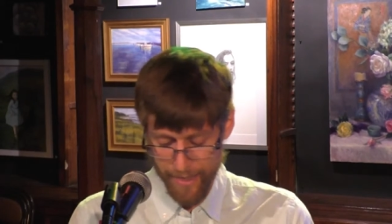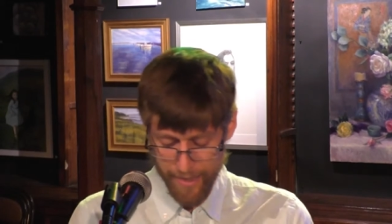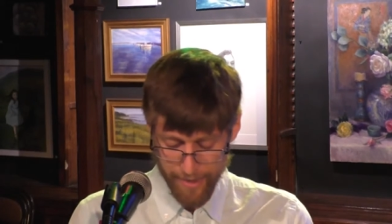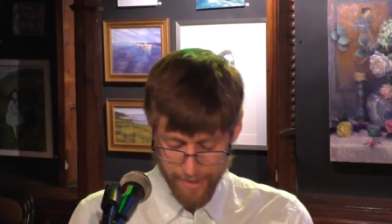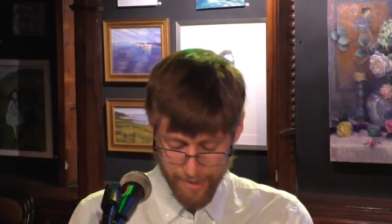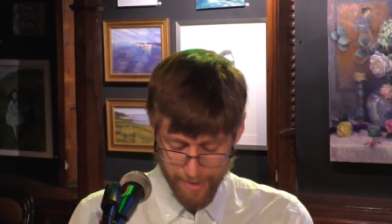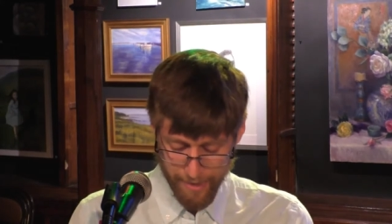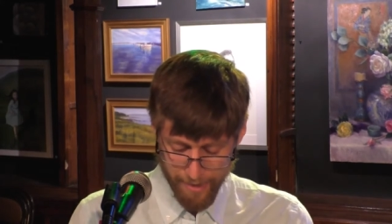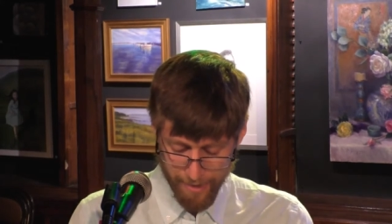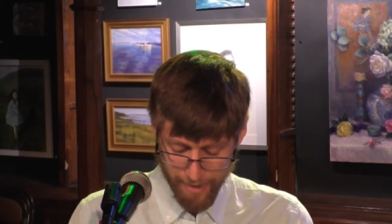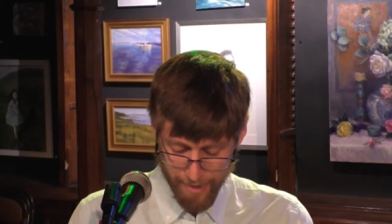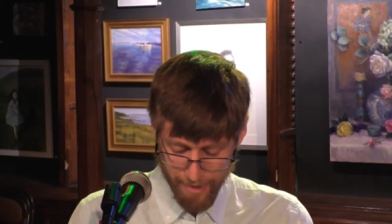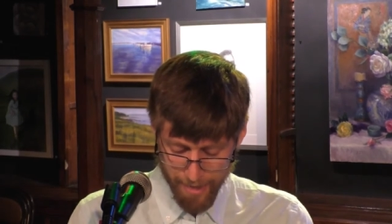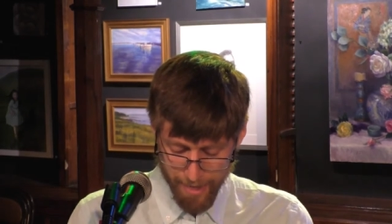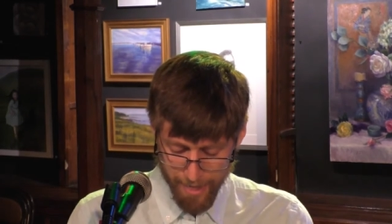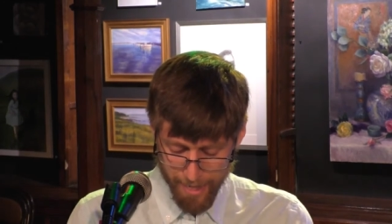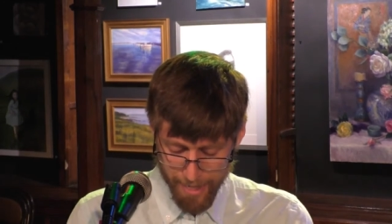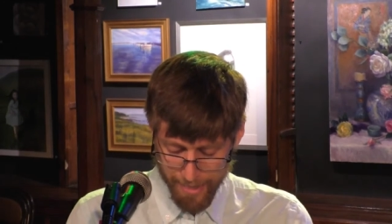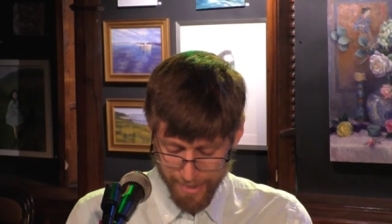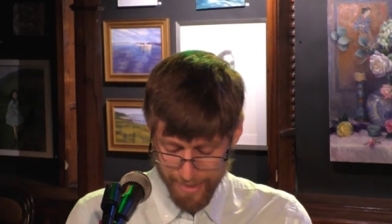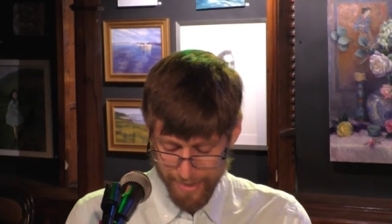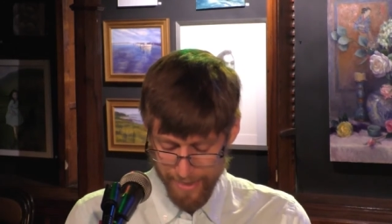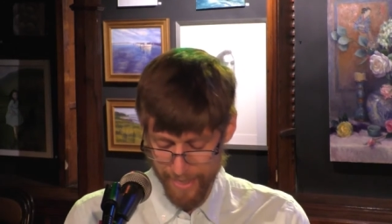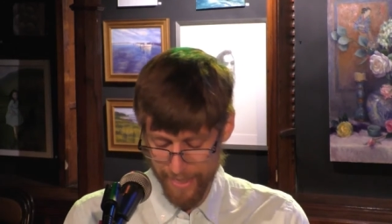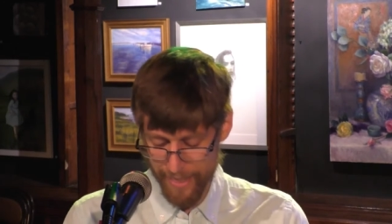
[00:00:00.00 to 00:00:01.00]
in,
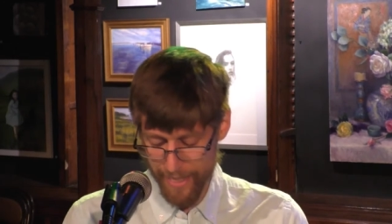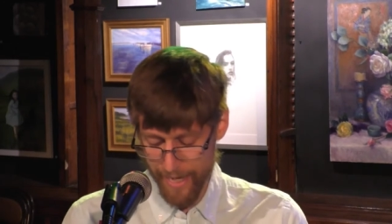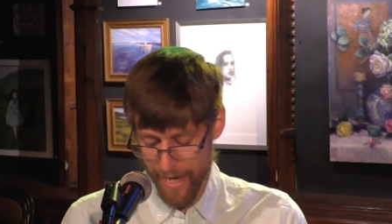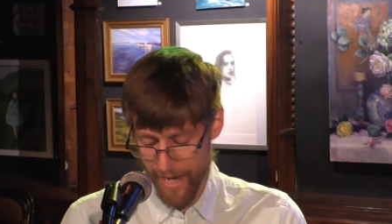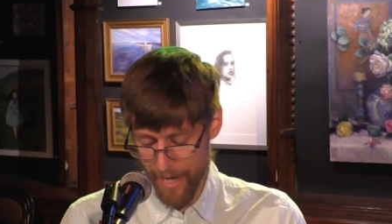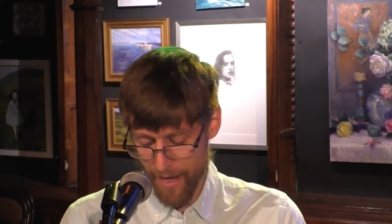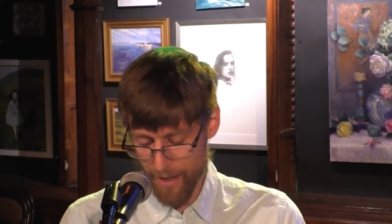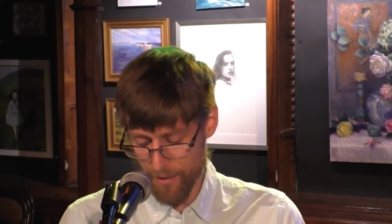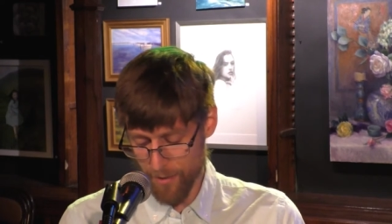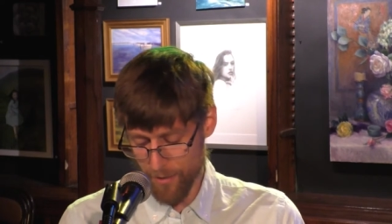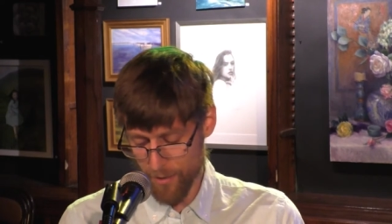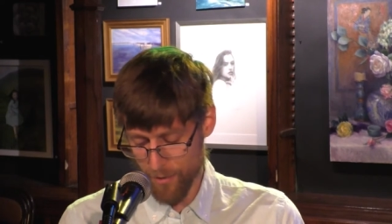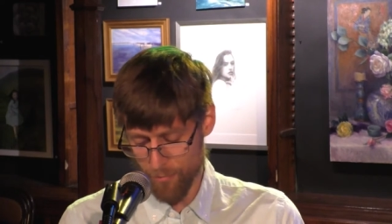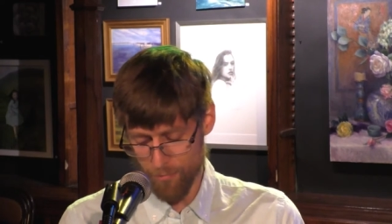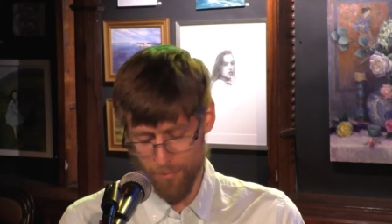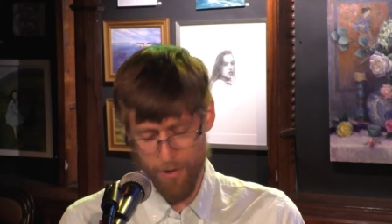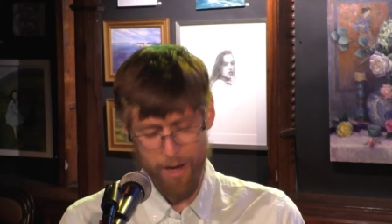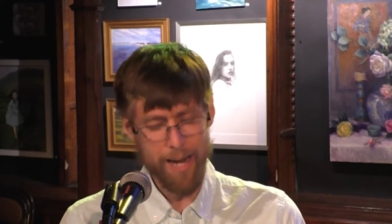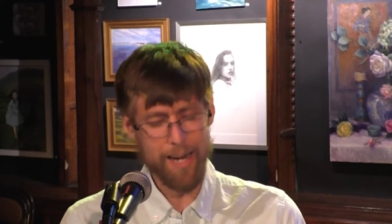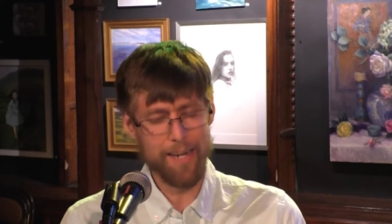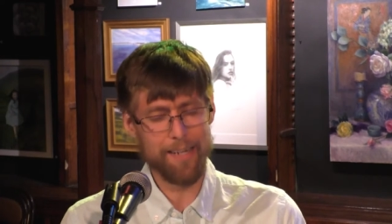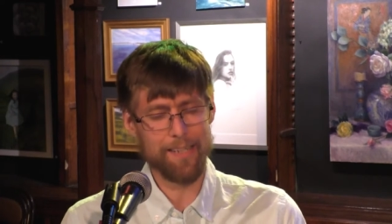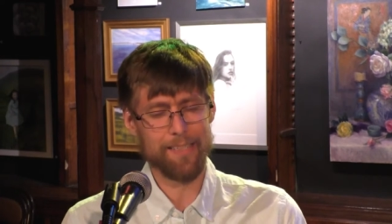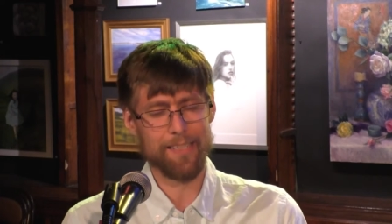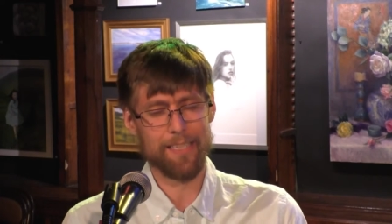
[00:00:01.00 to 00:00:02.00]
day out,
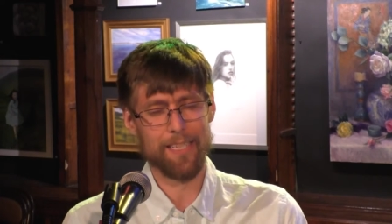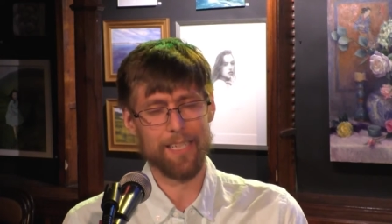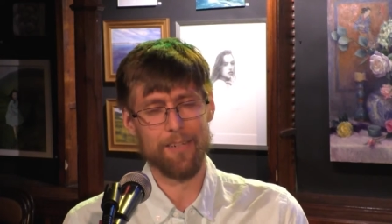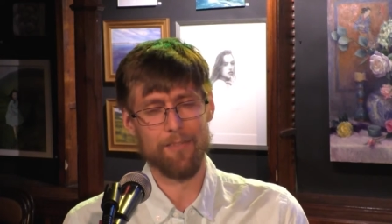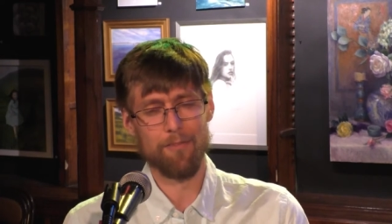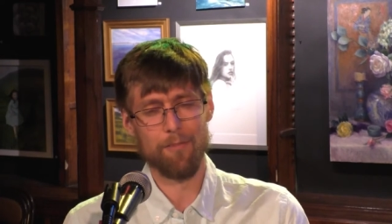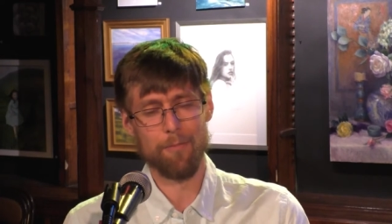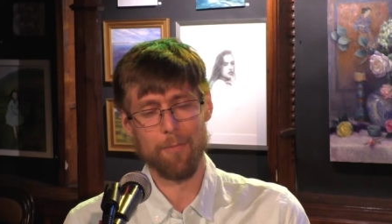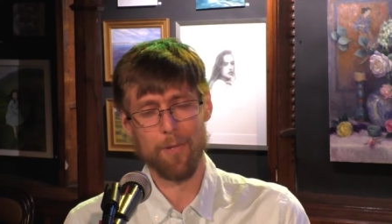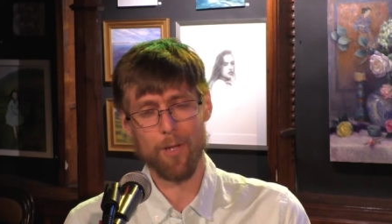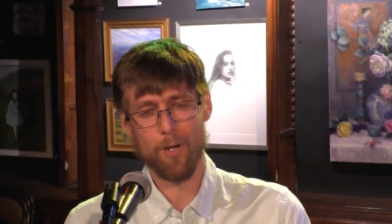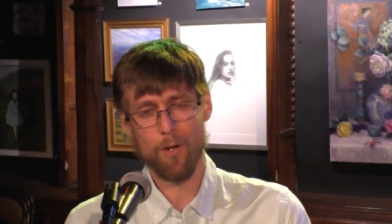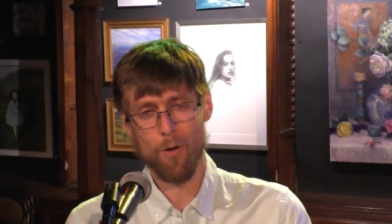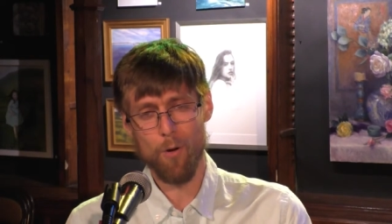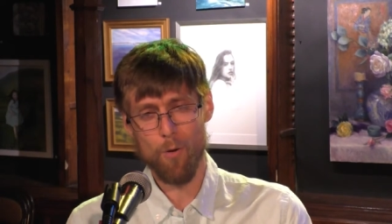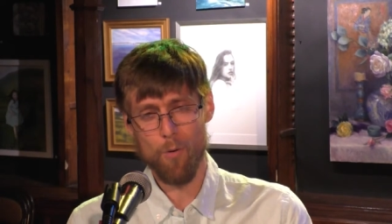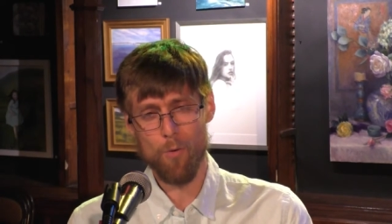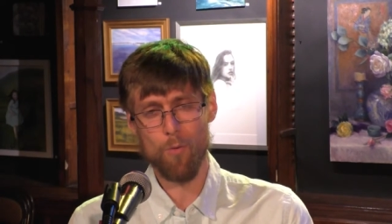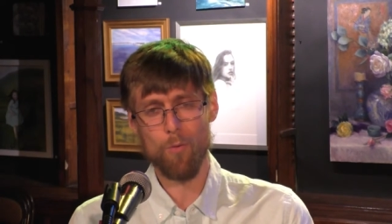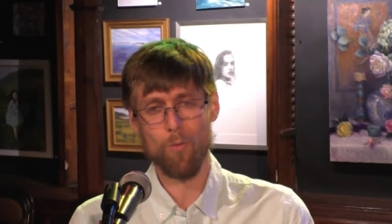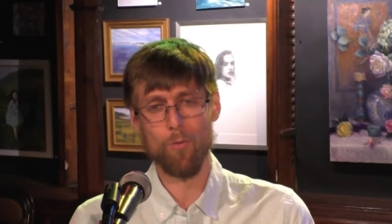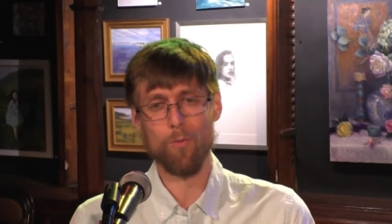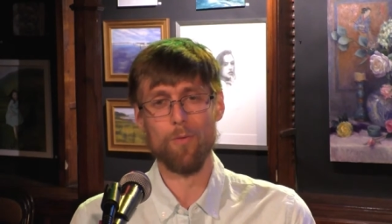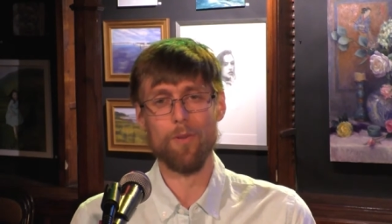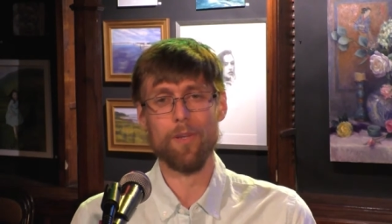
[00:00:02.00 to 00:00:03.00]
rising from the
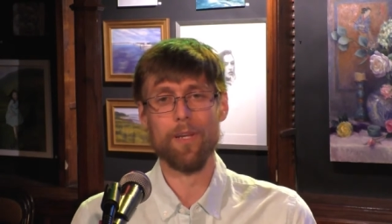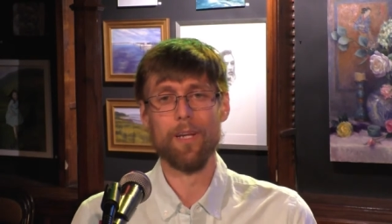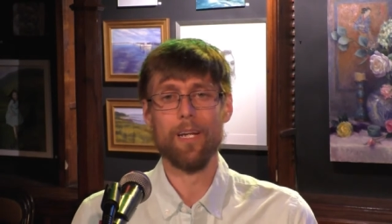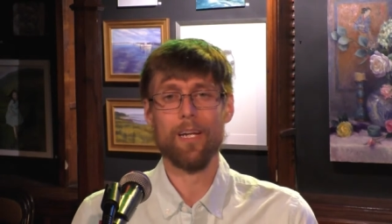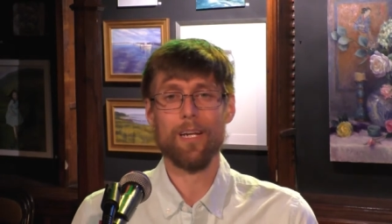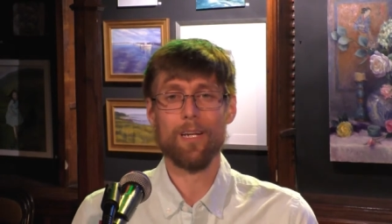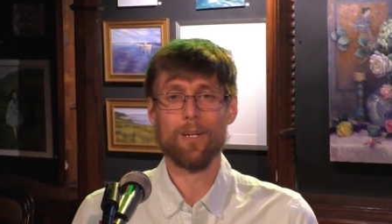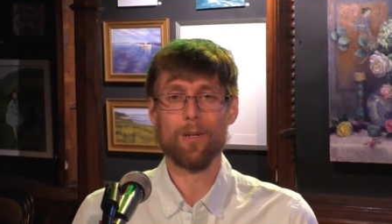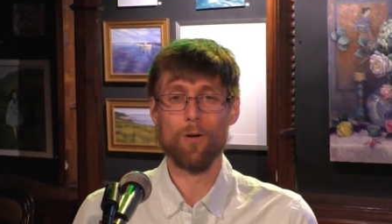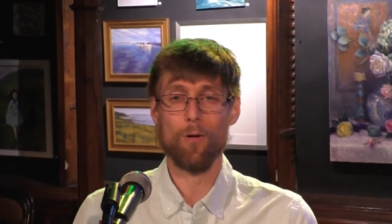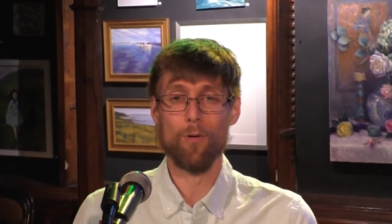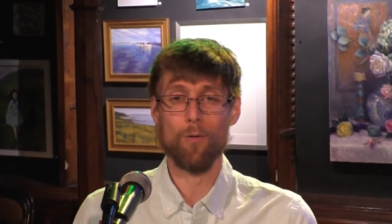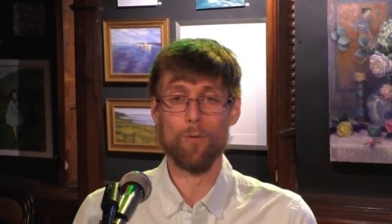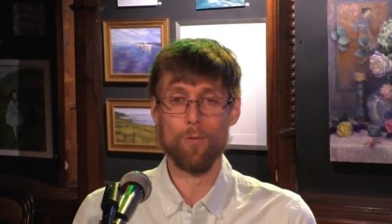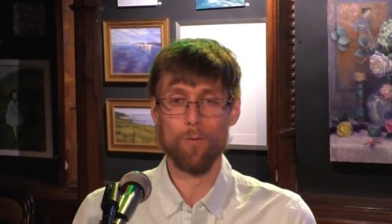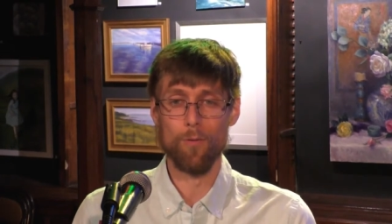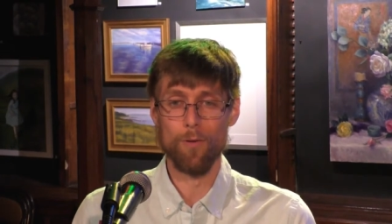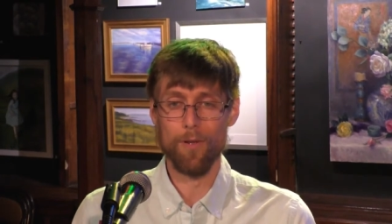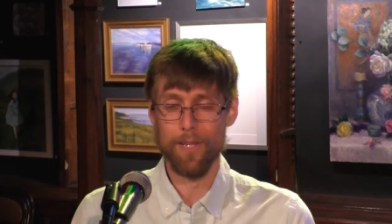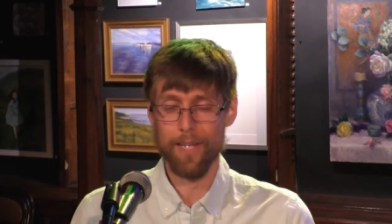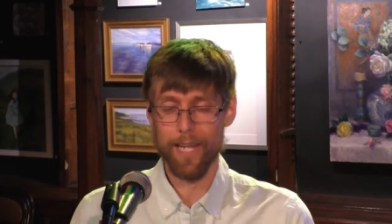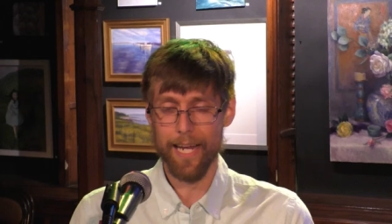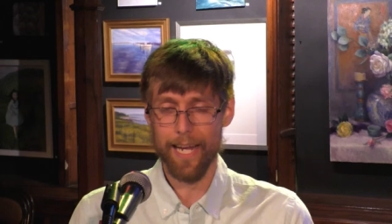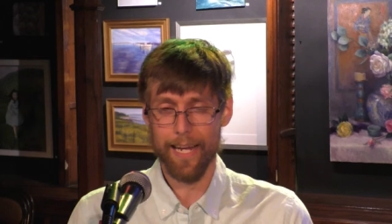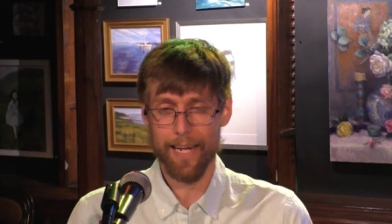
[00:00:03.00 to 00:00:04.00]
cold, cold
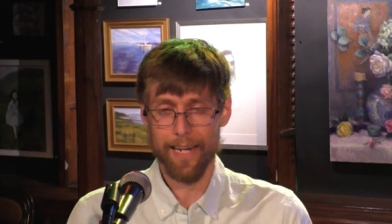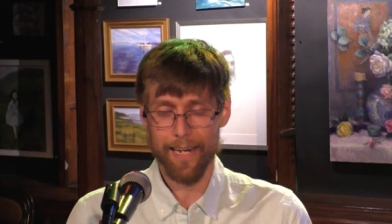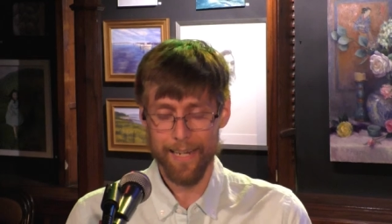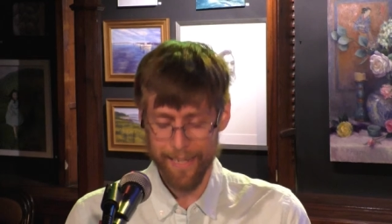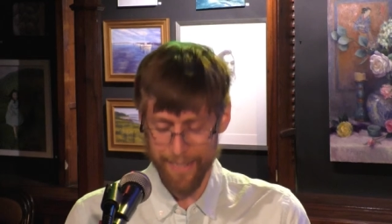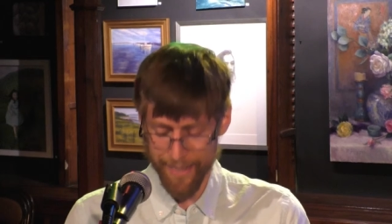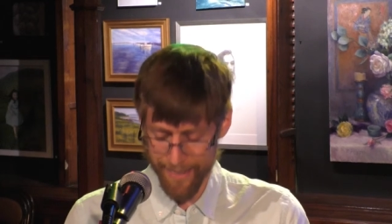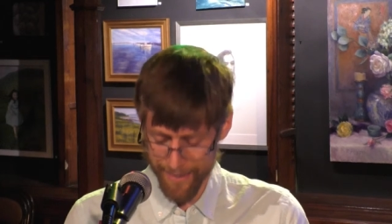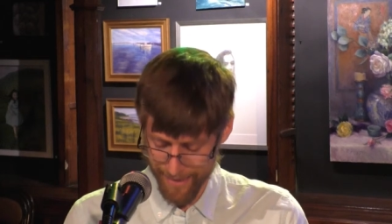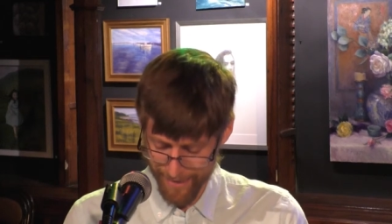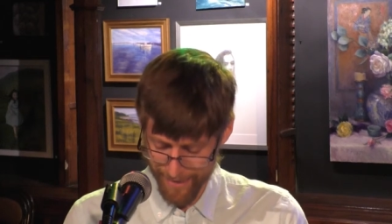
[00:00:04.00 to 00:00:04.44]
dead.